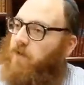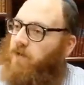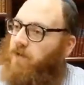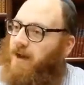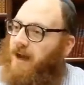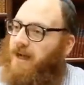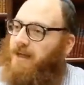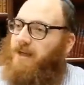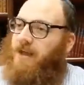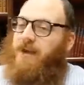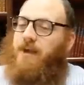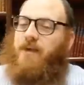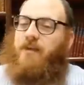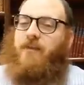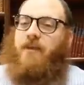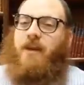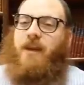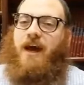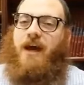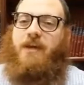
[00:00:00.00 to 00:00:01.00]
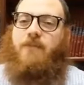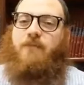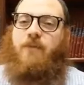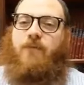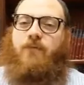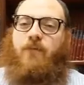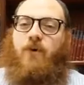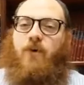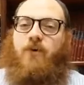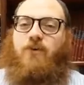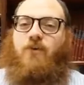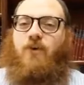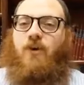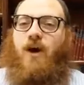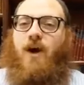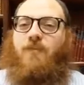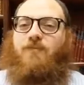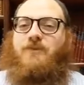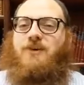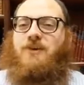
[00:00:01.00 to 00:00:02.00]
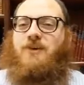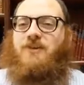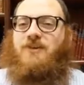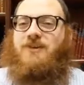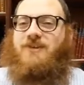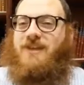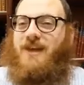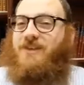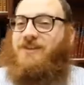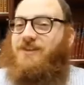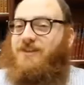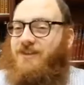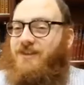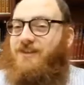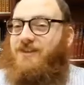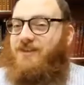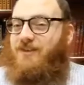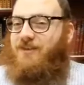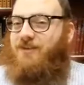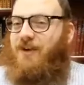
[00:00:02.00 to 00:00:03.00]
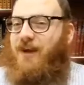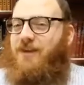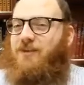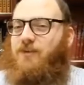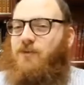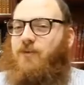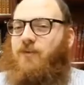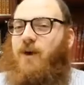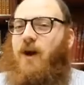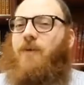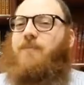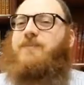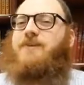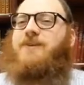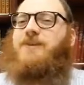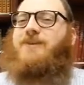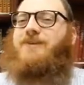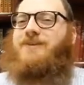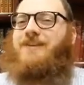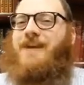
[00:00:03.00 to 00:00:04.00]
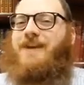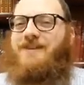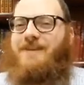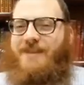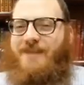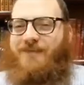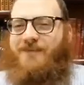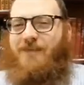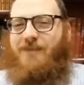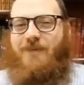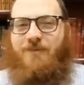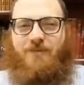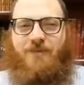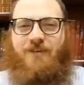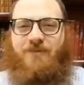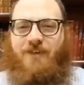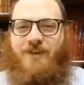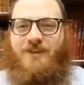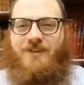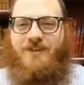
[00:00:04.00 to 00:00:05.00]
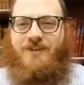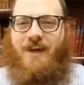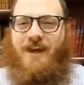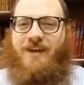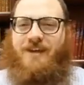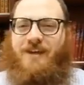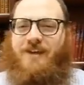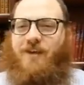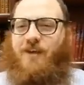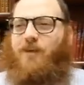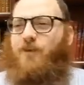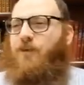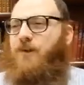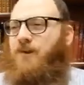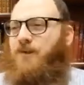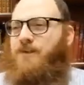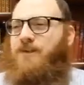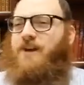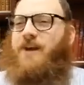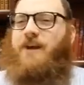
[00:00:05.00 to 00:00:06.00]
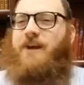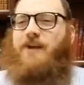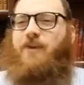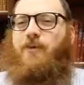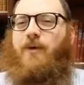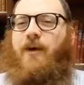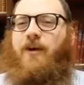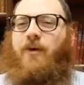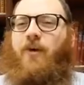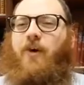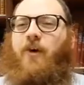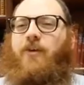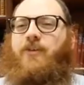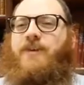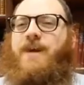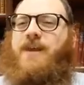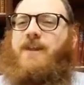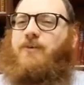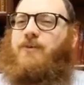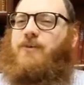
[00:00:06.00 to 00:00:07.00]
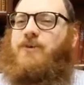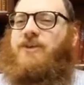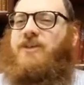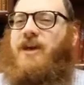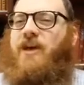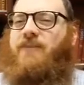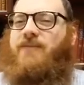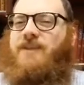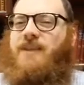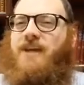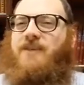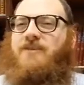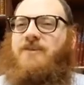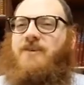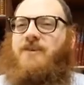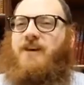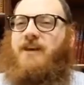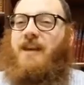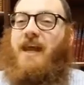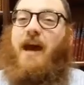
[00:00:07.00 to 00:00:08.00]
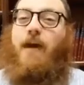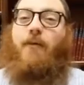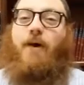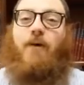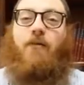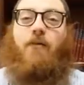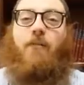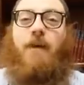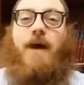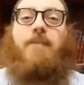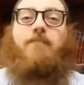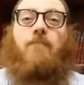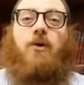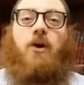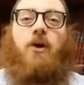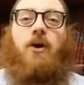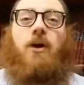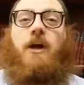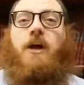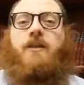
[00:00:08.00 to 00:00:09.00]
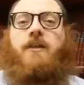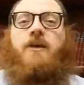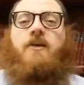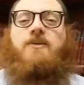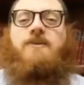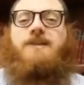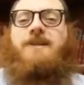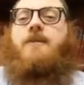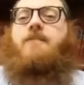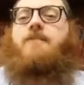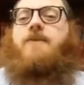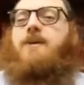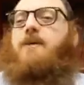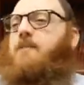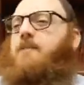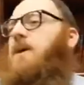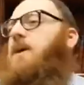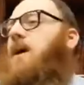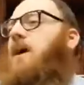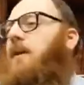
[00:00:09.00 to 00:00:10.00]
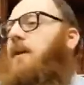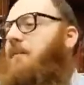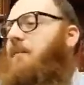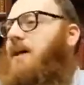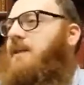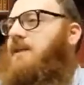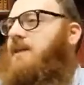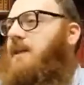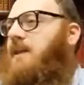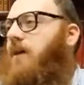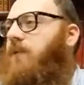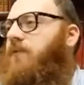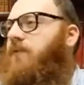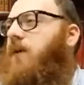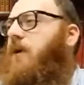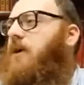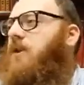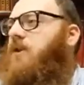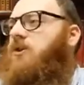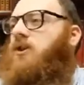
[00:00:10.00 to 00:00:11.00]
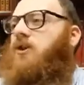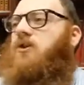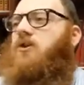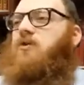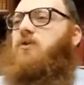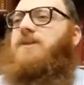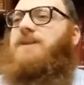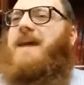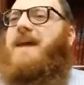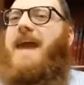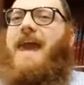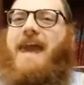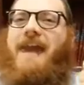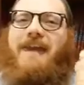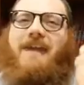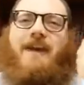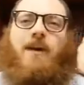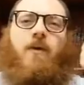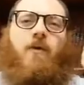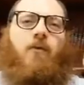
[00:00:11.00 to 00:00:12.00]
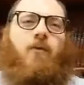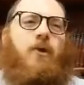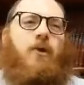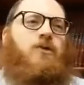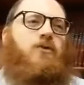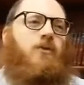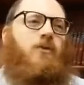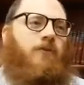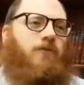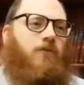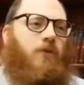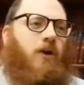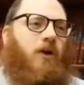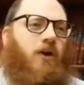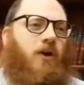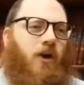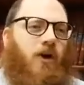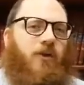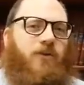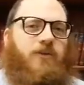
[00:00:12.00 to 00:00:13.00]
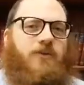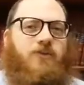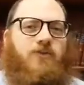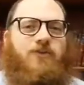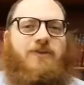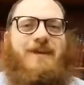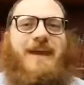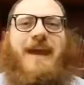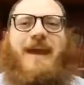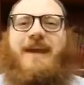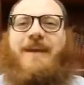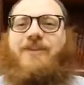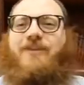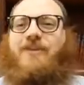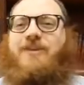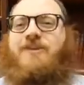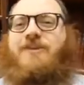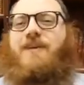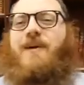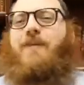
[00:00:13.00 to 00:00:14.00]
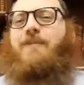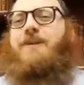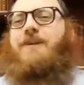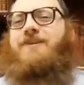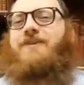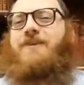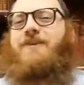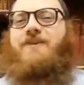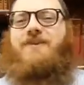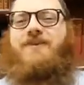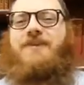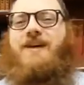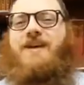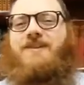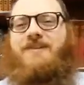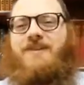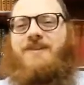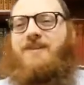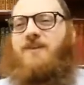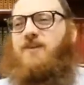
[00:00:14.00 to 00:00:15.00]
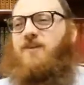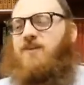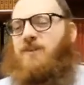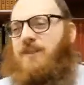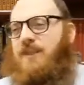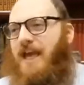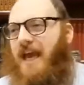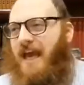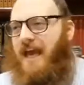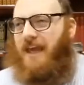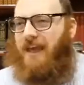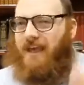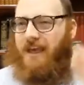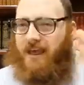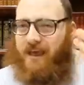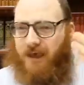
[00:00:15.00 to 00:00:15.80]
right? The night before you come to your senses, right? You've come to your senses from the previous night. In other words, you had a whole day that was self-centered, and now I remember there's something beyond myself. So you take what you have recalled, you take this coming to your senses, and you say,